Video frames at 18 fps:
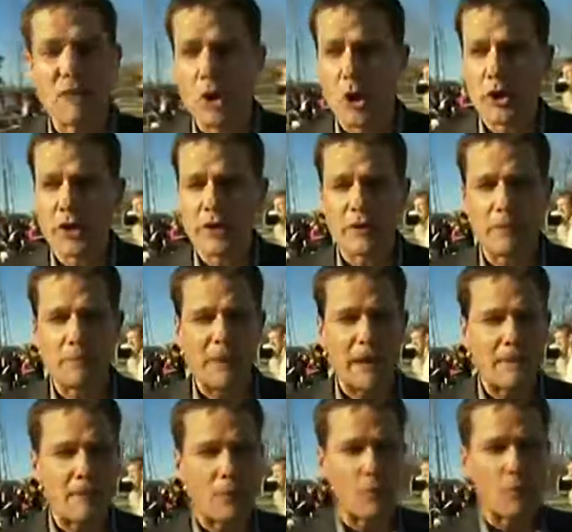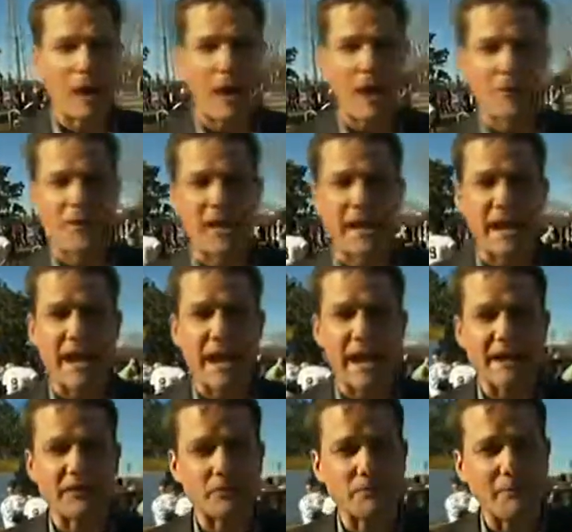If you look at the people around
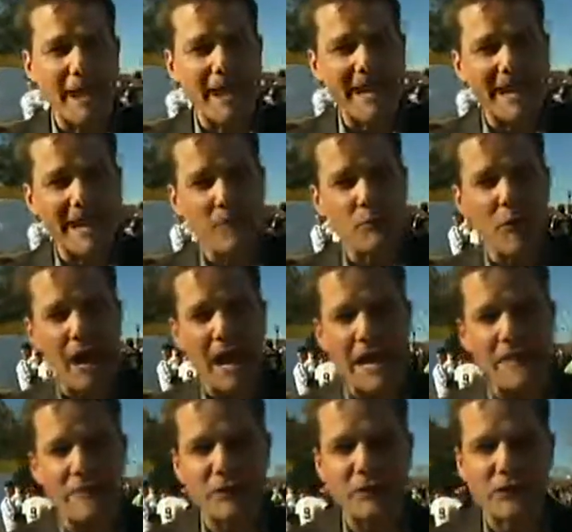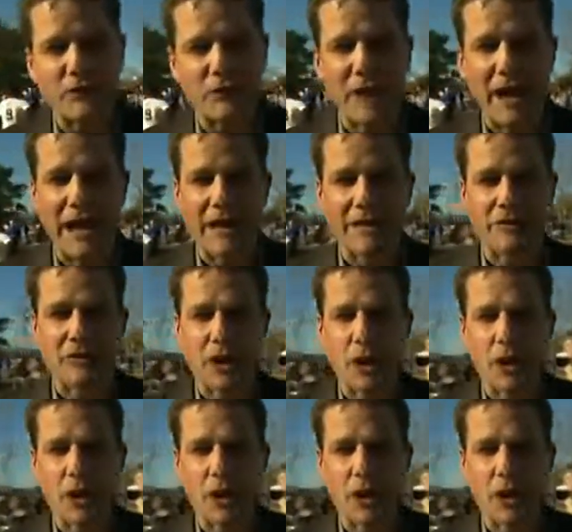here, it's mainly Ravens fans.